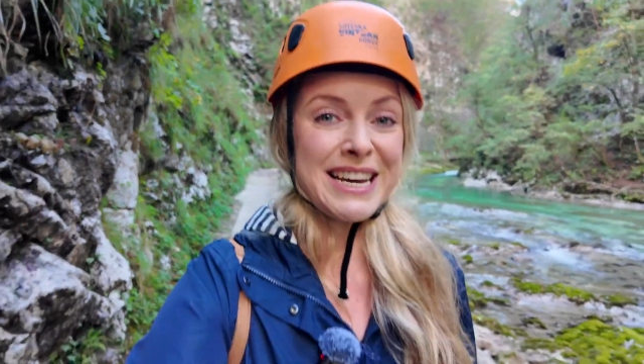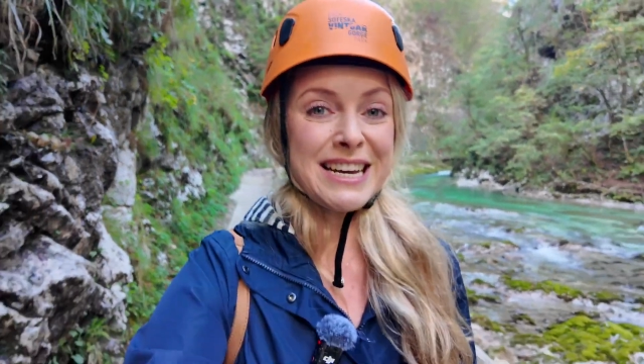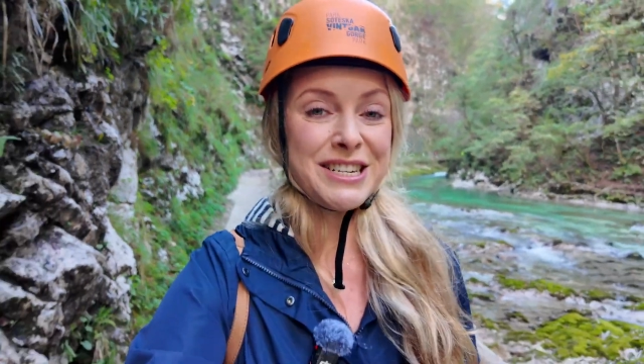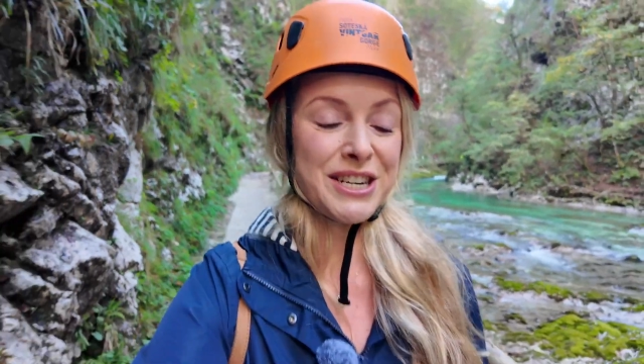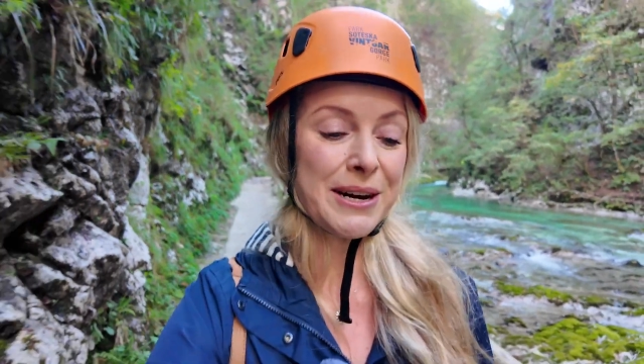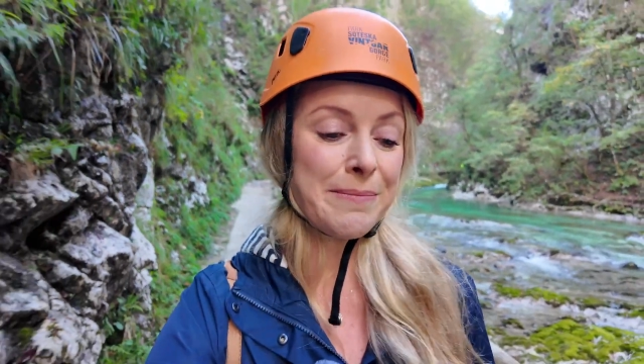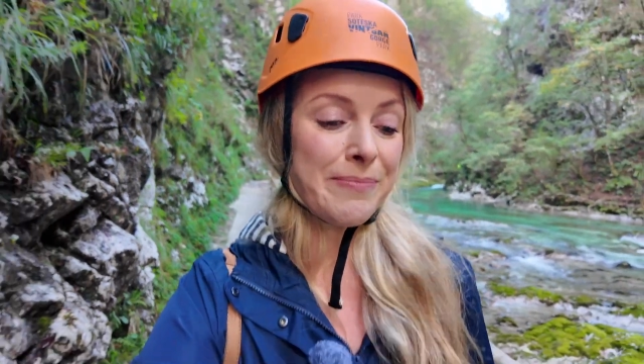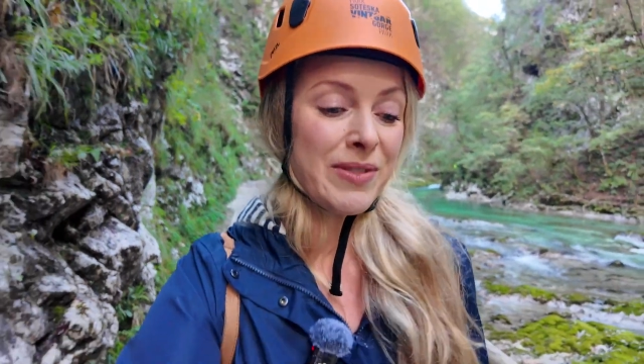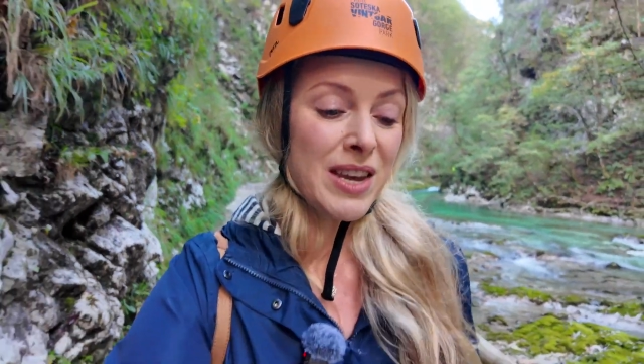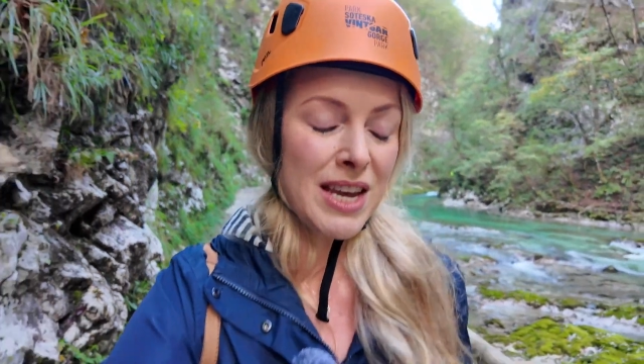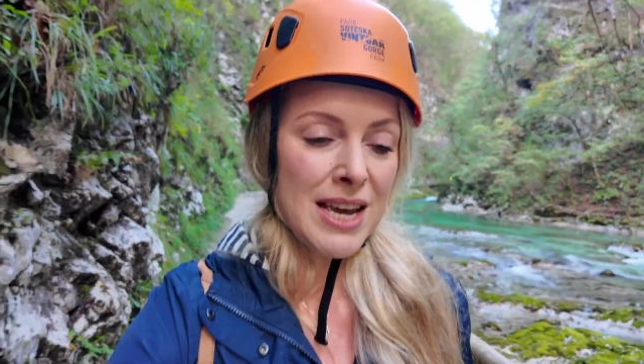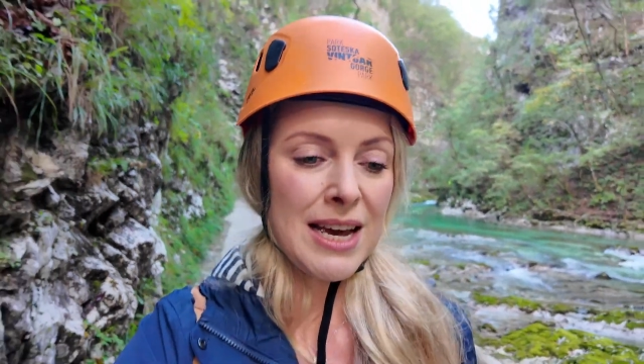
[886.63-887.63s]
day trip,
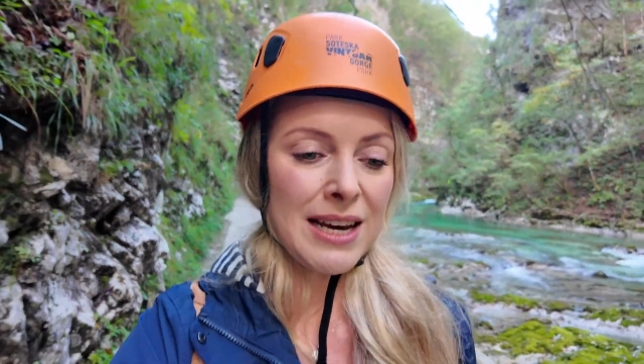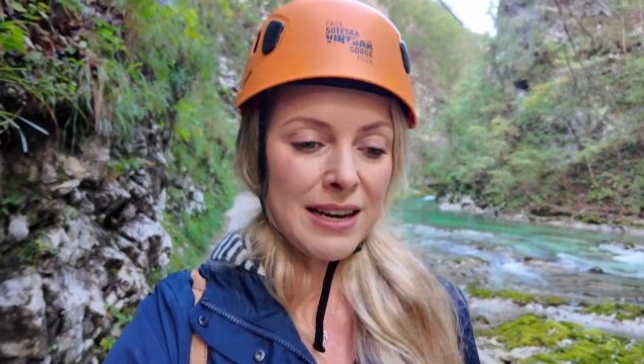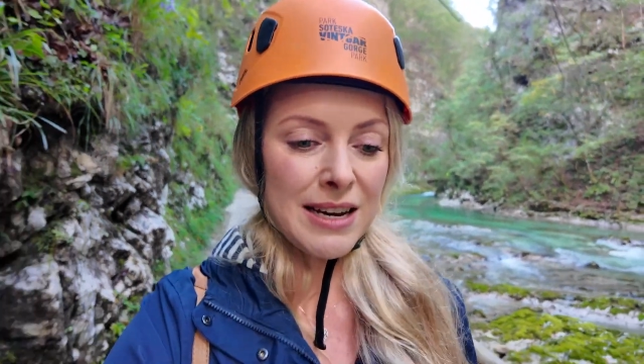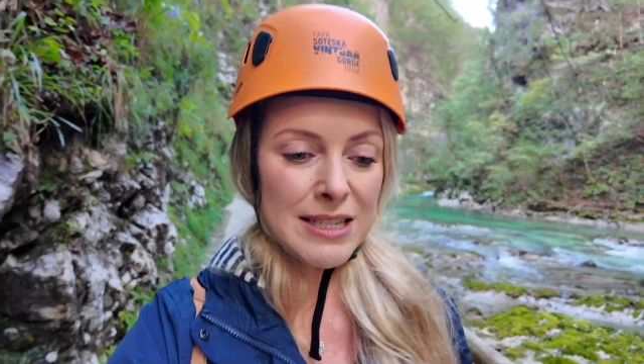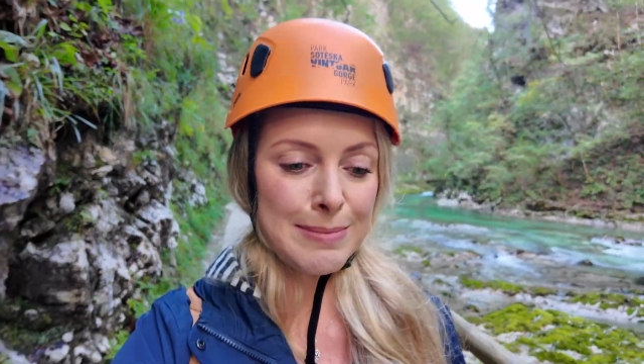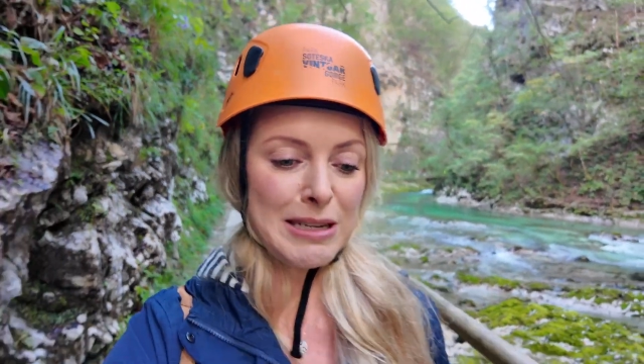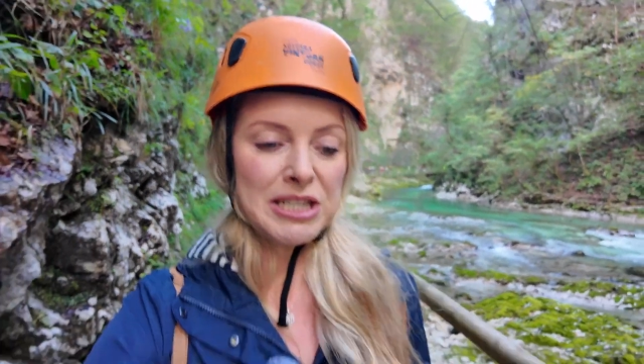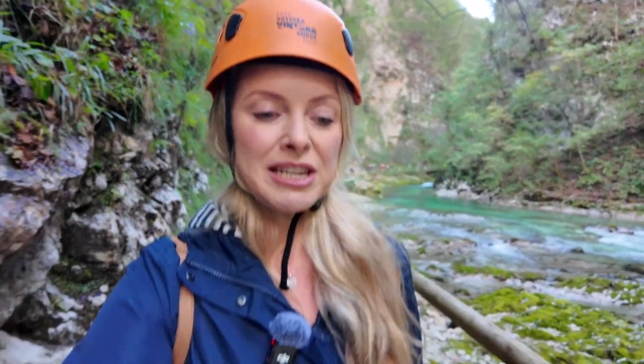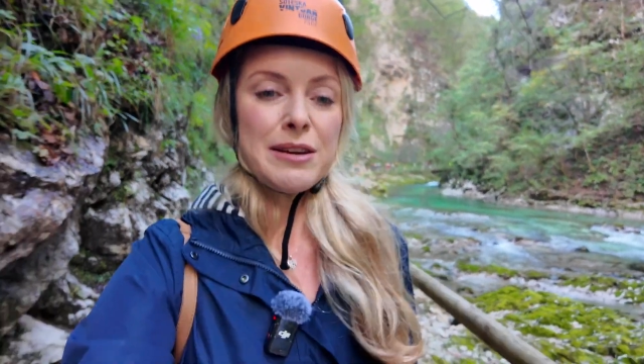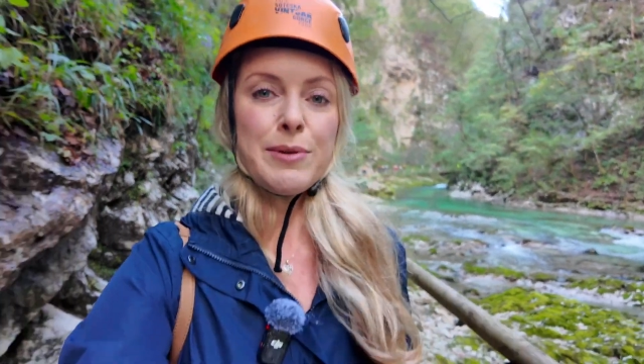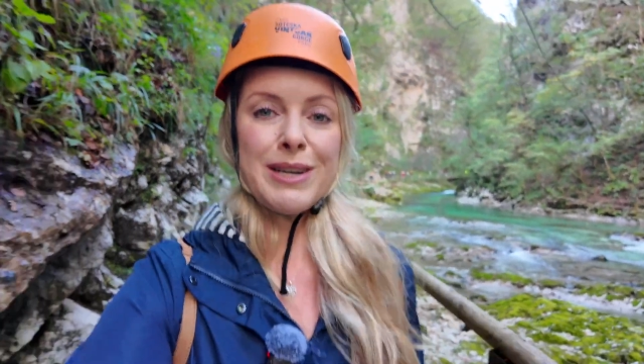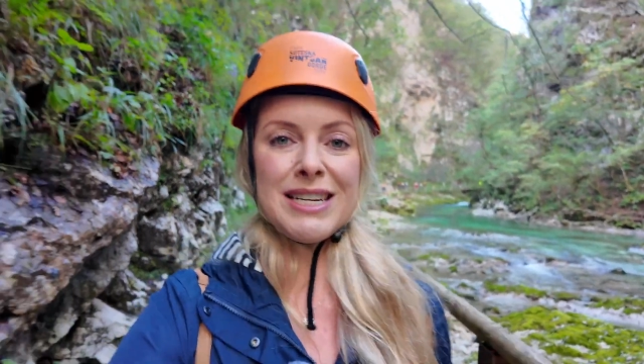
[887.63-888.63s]

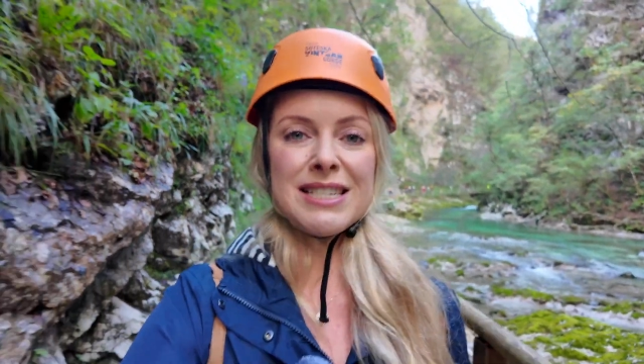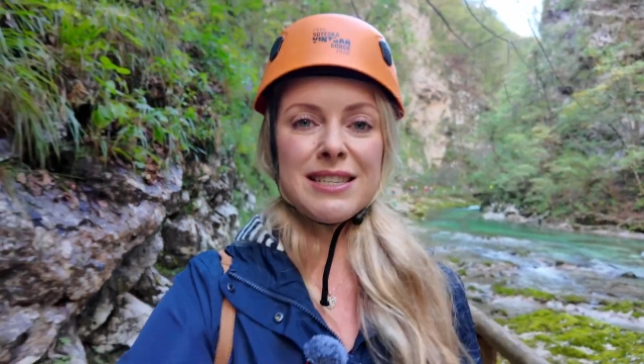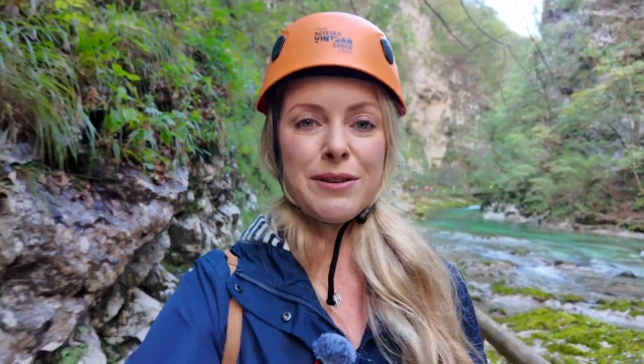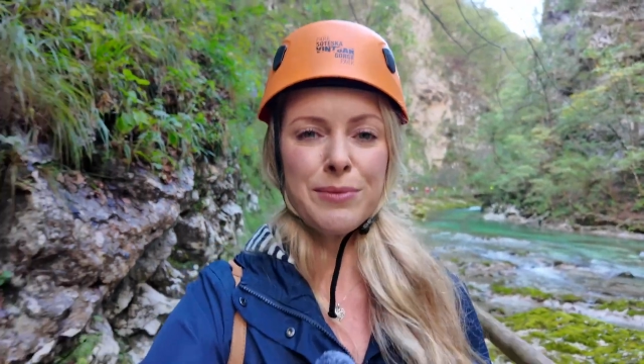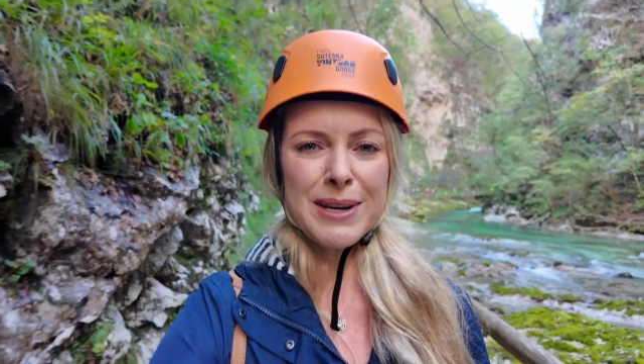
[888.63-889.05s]
especially when it's a